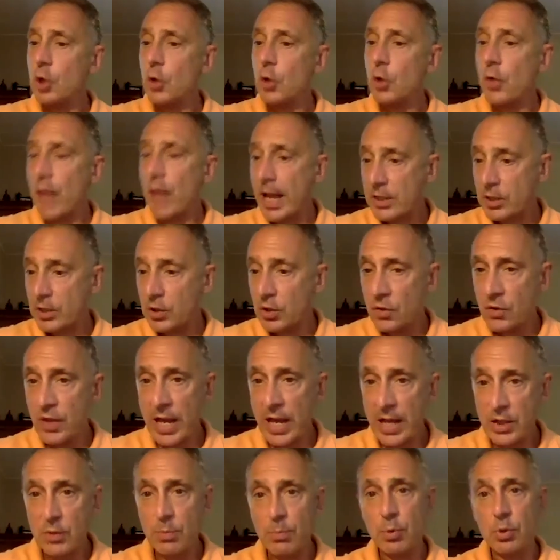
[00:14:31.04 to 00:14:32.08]

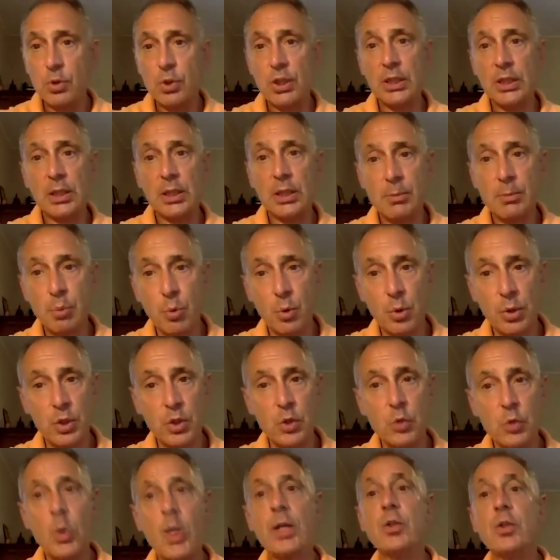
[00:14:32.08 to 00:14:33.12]
that's particularly important as
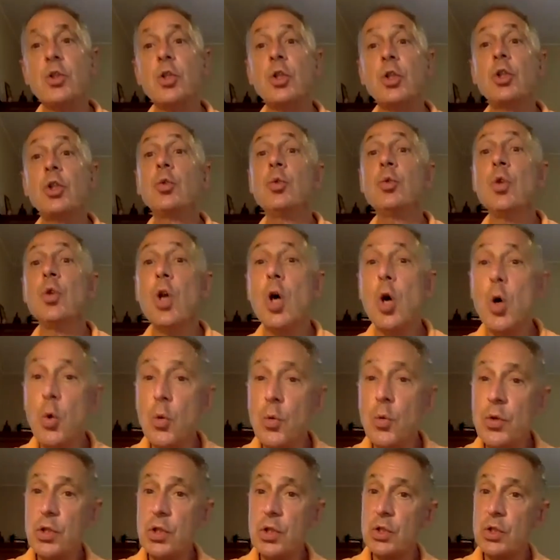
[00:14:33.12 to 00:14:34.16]
well. So
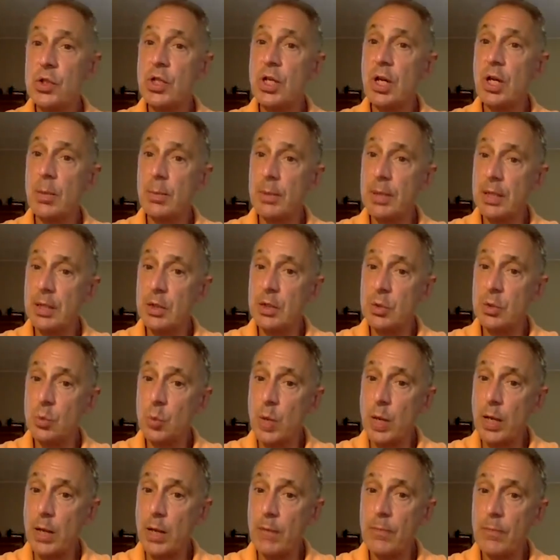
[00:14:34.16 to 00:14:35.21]
this is coming as
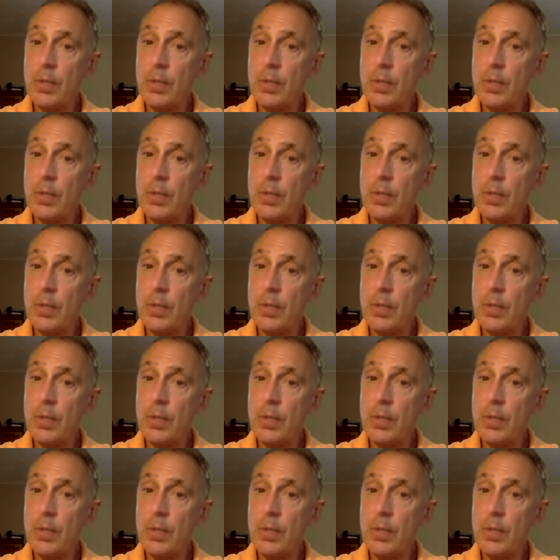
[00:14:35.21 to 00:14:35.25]
well.